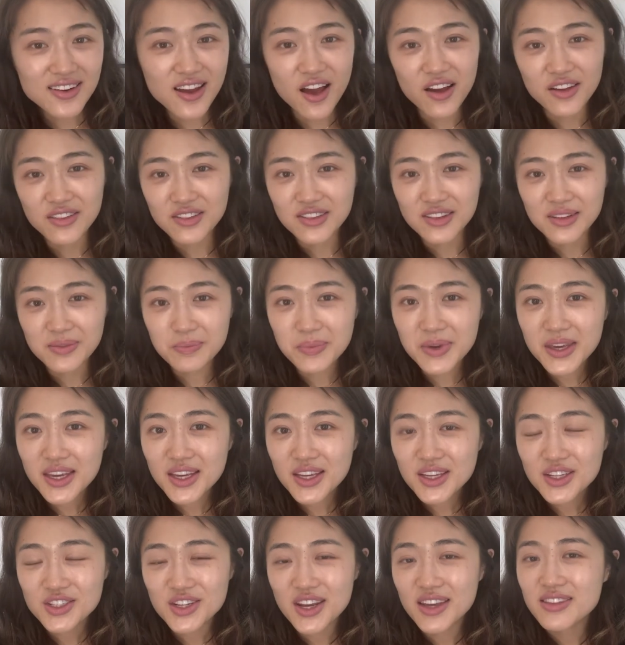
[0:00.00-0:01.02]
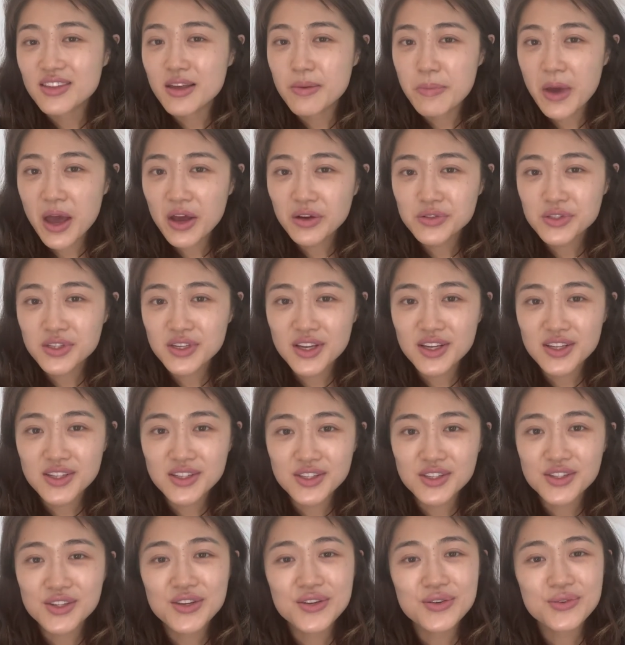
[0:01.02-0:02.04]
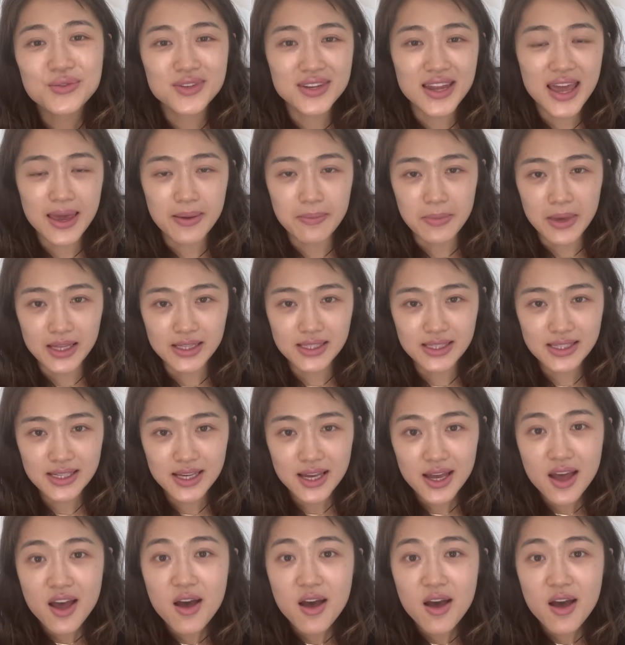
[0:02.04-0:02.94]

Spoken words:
on the beach, in the mountains, you name it.